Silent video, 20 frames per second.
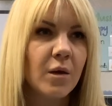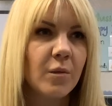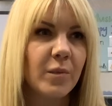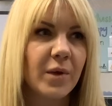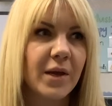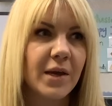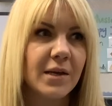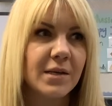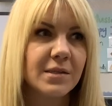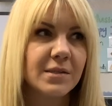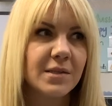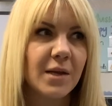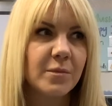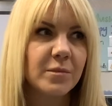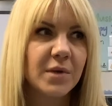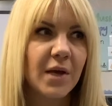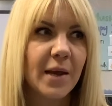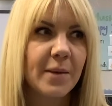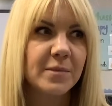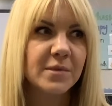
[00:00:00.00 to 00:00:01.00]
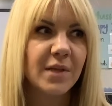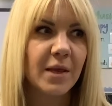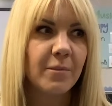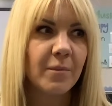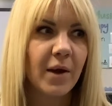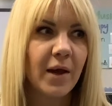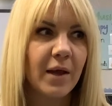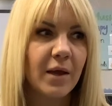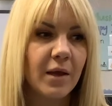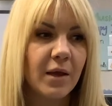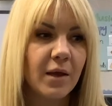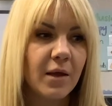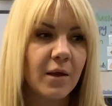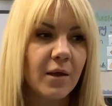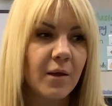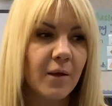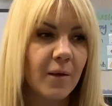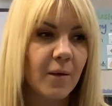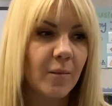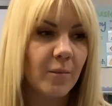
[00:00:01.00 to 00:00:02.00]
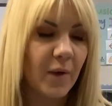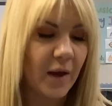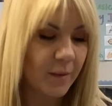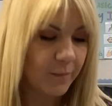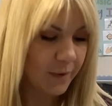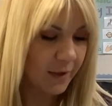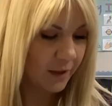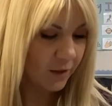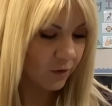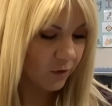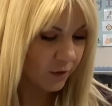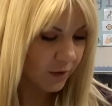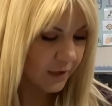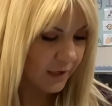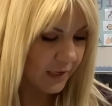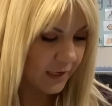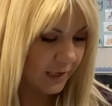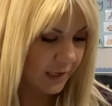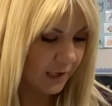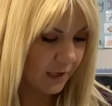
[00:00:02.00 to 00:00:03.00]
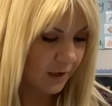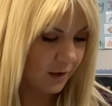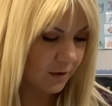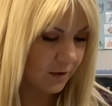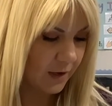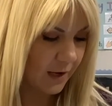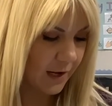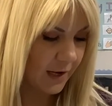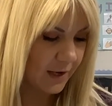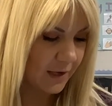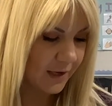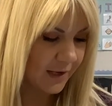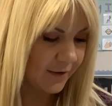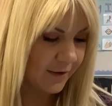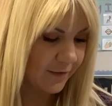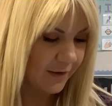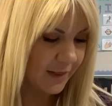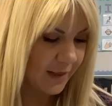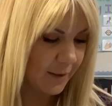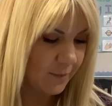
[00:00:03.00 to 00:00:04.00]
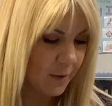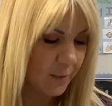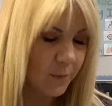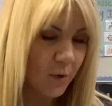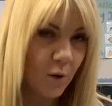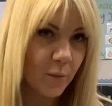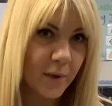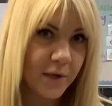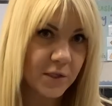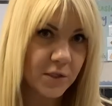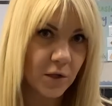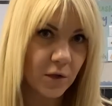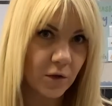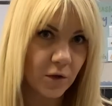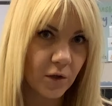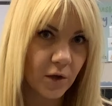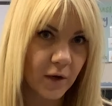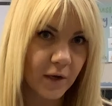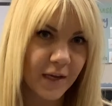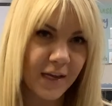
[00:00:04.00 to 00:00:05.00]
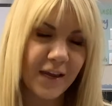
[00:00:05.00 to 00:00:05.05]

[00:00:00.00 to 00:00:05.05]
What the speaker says: because sometimes they might be looking and giving them a moment to look.